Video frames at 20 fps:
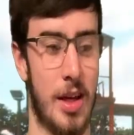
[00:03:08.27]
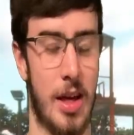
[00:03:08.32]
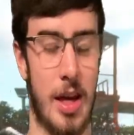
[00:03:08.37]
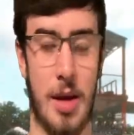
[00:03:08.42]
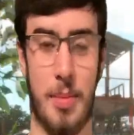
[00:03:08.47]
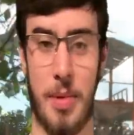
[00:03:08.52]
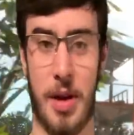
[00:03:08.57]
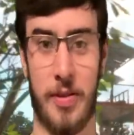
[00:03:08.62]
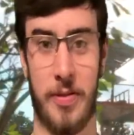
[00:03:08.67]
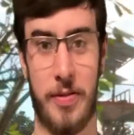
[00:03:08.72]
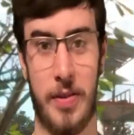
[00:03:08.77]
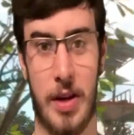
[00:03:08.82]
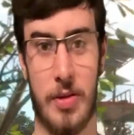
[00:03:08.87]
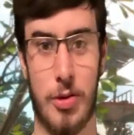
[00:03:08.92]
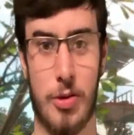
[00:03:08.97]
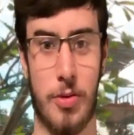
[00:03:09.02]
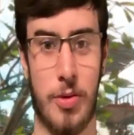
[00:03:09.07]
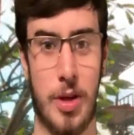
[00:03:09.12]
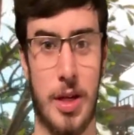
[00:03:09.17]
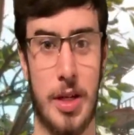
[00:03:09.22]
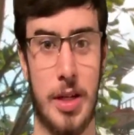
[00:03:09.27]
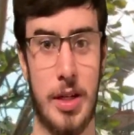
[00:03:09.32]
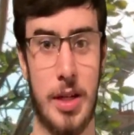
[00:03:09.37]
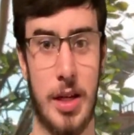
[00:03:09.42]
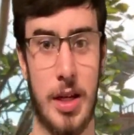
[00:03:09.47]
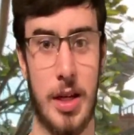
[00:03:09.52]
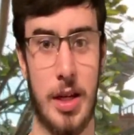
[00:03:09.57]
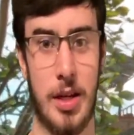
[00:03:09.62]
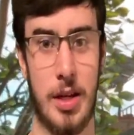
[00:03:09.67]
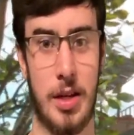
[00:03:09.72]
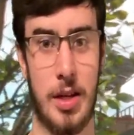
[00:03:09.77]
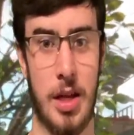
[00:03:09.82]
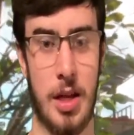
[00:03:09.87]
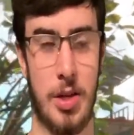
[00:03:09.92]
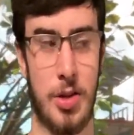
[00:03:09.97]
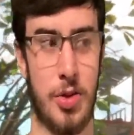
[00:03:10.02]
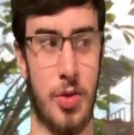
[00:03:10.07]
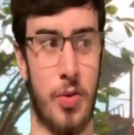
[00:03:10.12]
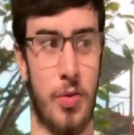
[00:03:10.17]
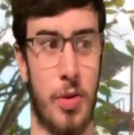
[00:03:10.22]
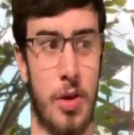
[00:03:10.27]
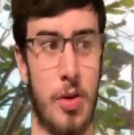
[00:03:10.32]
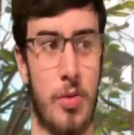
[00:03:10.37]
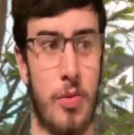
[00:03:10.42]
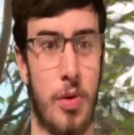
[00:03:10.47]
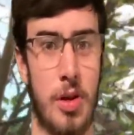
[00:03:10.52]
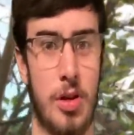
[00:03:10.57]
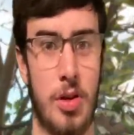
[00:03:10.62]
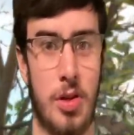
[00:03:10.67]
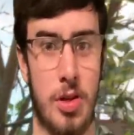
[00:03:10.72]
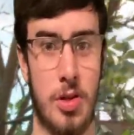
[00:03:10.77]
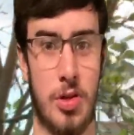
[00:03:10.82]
And my favorite one is the one where you can